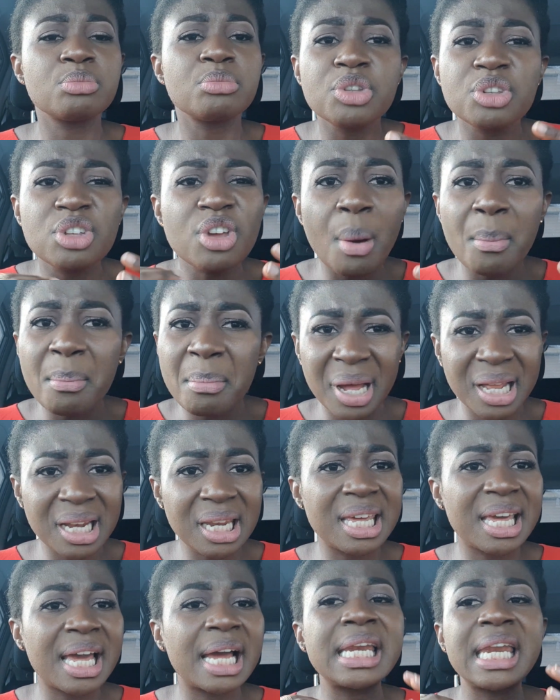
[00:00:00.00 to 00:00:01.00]
your
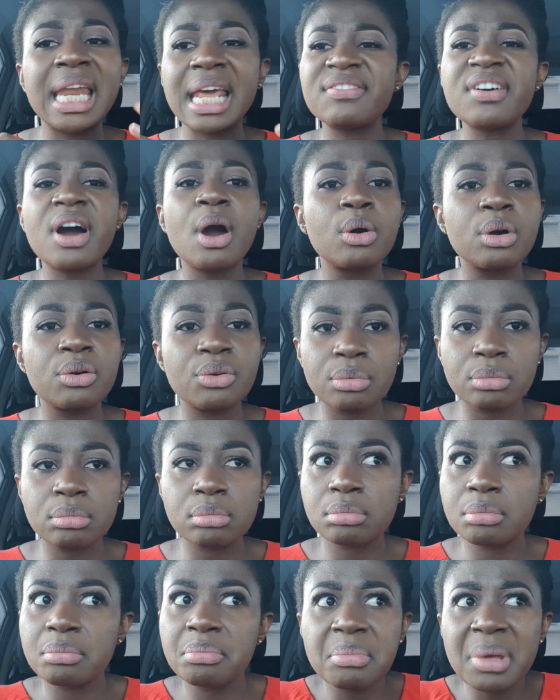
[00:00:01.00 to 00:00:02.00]
money can never
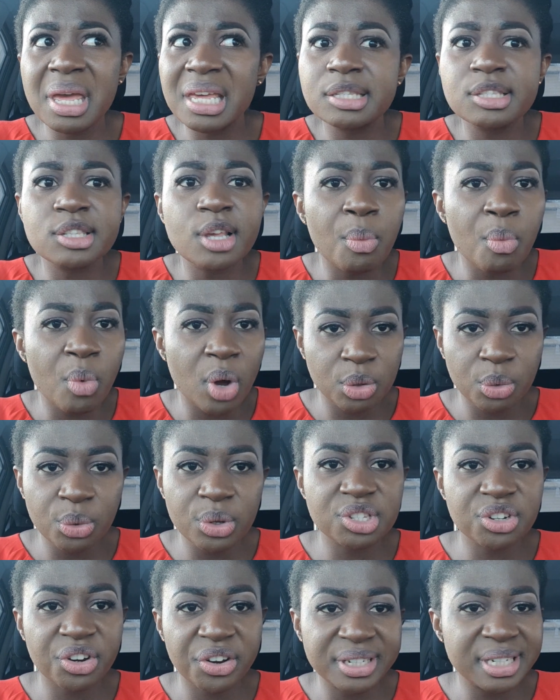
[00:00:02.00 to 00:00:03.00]
make someone who
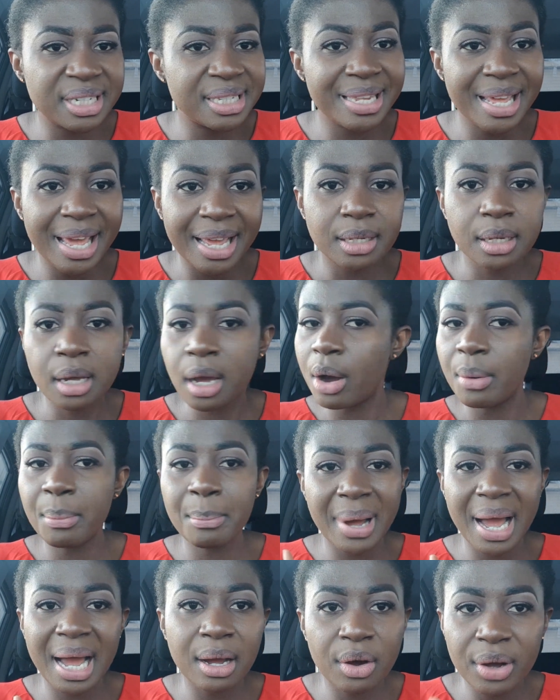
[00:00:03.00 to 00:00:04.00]
is already dead come
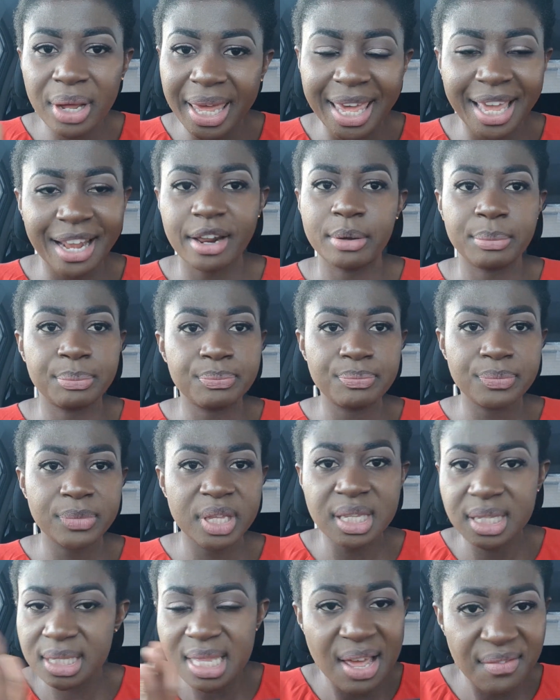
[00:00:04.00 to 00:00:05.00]
back or get up.
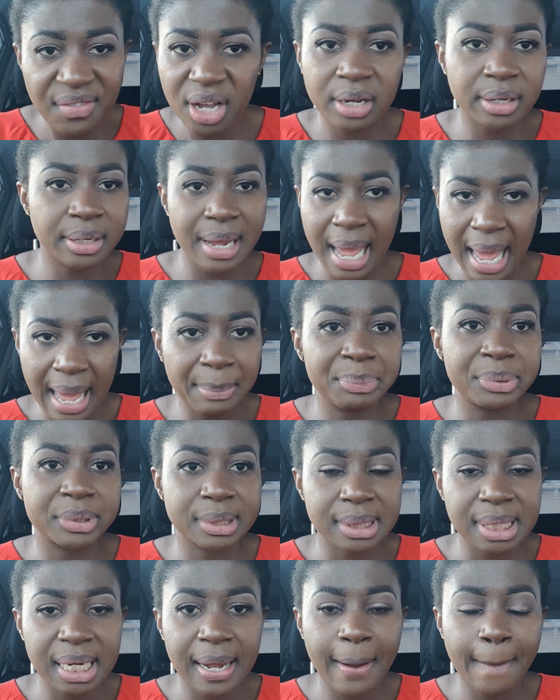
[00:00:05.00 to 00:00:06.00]
It's never going to
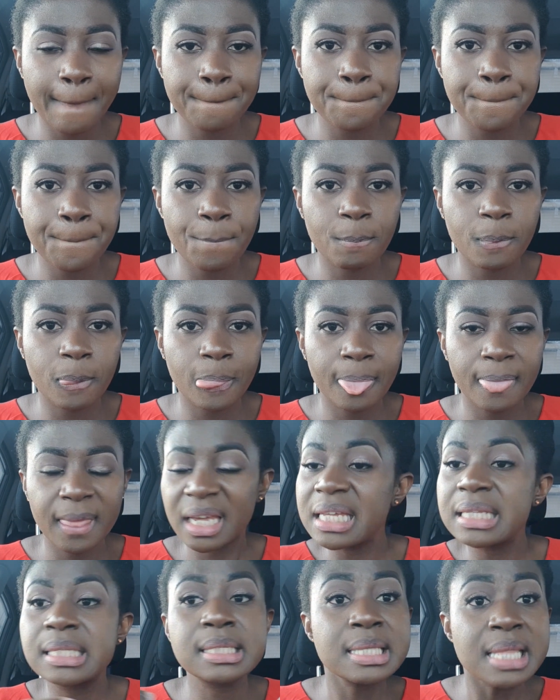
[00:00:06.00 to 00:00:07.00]
happen.
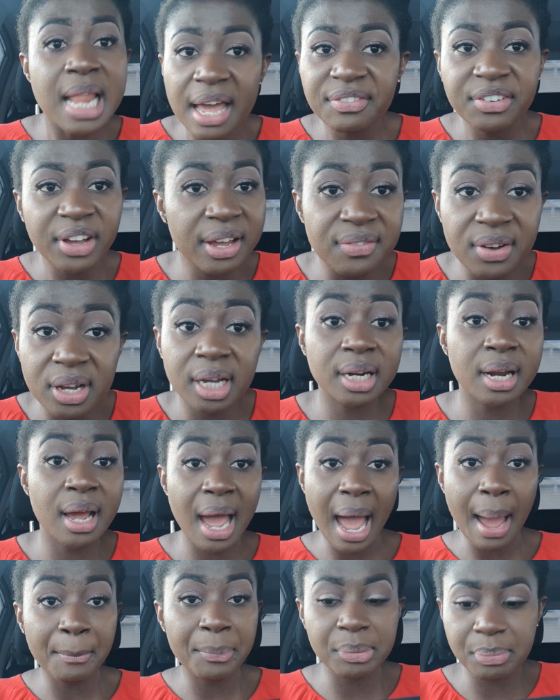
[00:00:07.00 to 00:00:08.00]
It's never ever going to
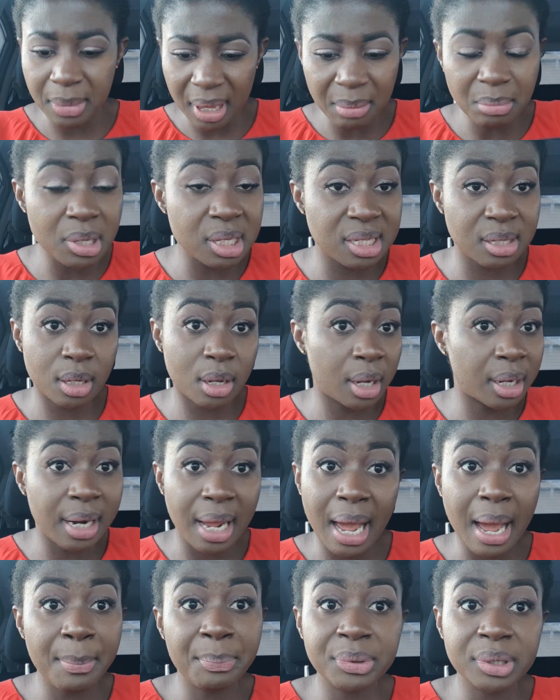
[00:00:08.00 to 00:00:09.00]
happen. Maybe it's going to
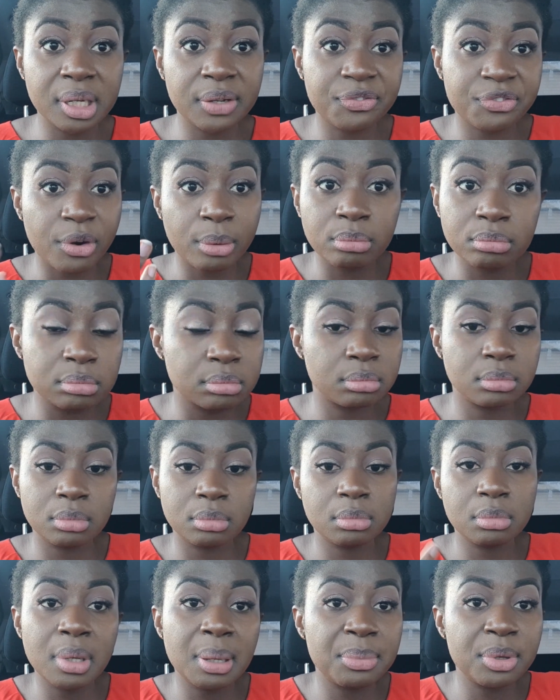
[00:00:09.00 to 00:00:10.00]
happen from
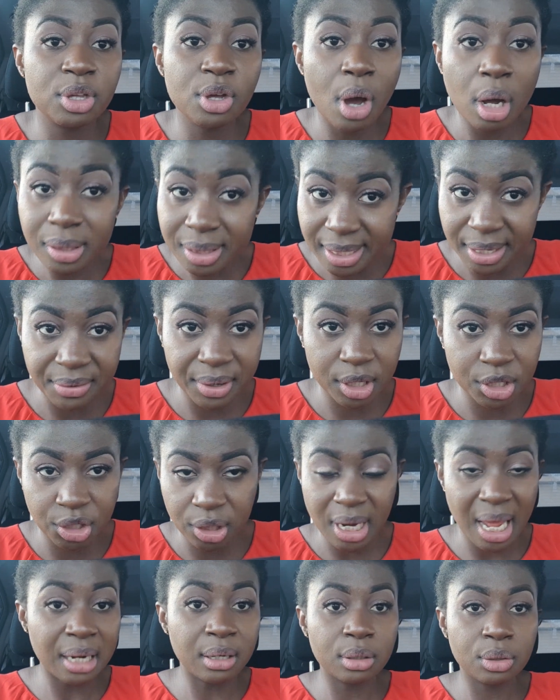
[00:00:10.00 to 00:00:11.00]
maybe your
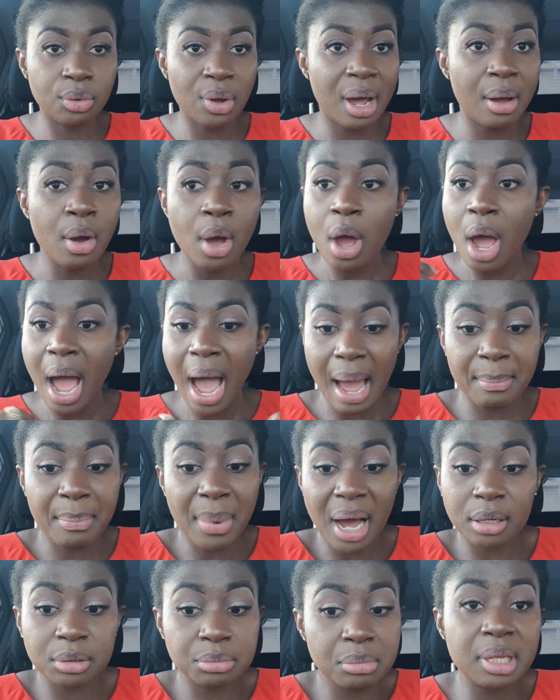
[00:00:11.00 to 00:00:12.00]
direction. I don't know
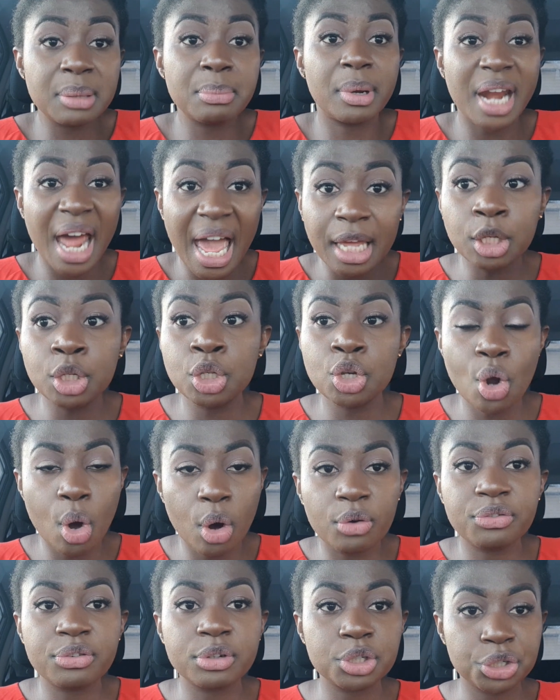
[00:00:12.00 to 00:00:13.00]
about me, but I
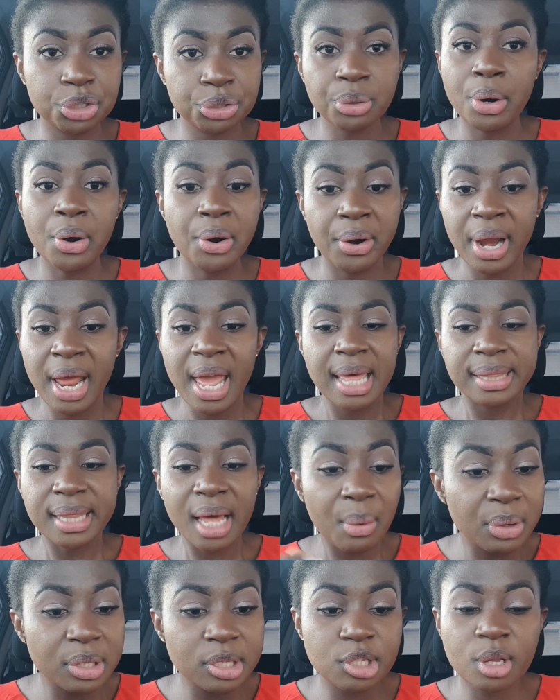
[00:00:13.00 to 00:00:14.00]
know for sure
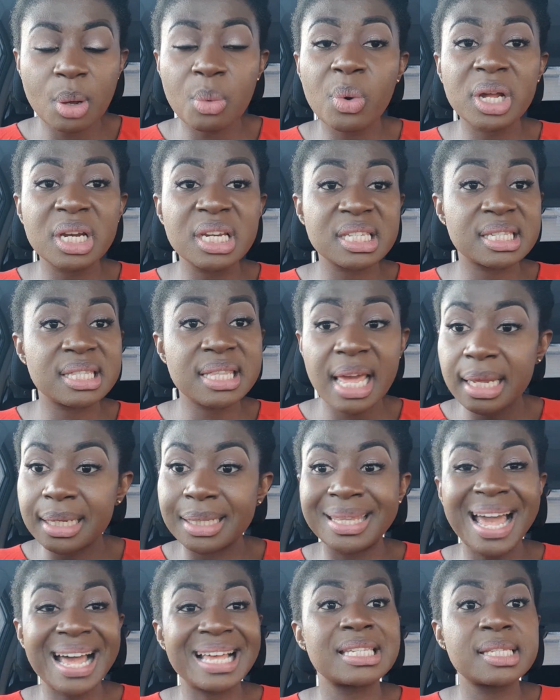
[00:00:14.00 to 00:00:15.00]
that when someone is
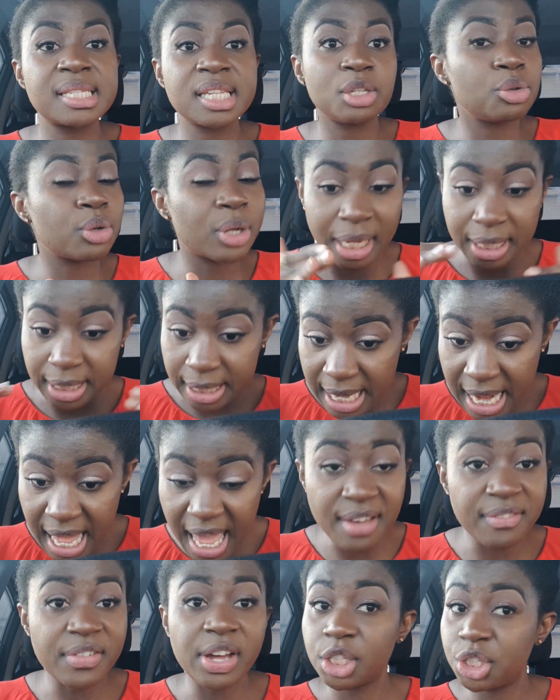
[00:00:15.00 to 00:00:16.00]
dead, that's it. You can
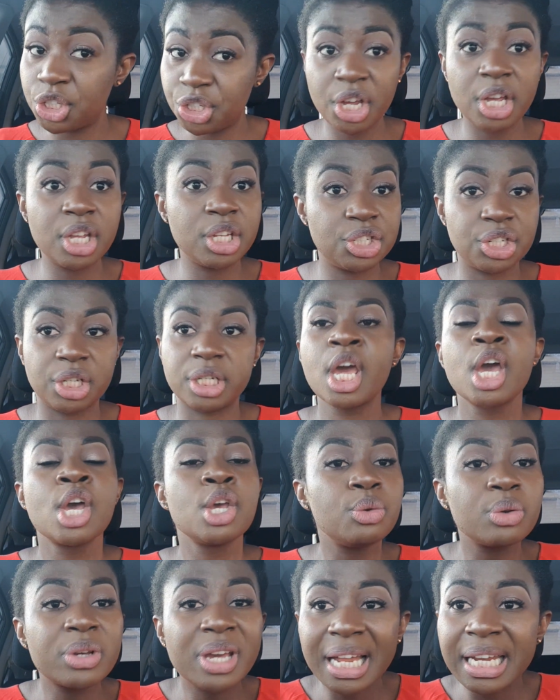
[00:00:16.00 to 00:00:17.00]
never change it.
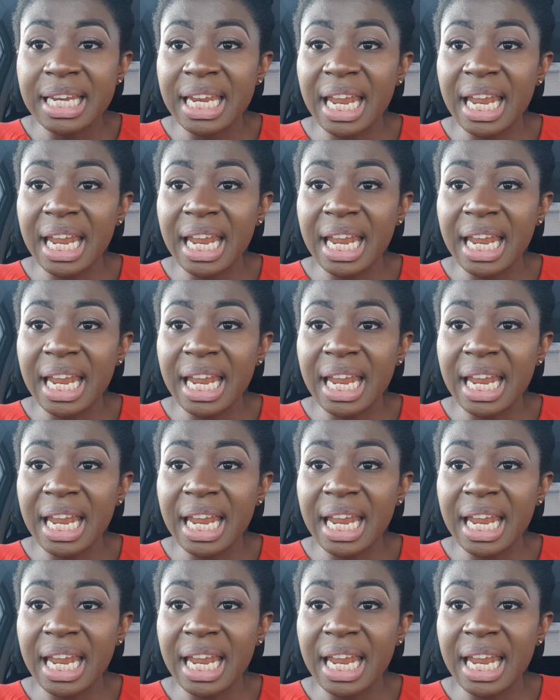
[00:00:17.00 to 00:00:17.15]
You can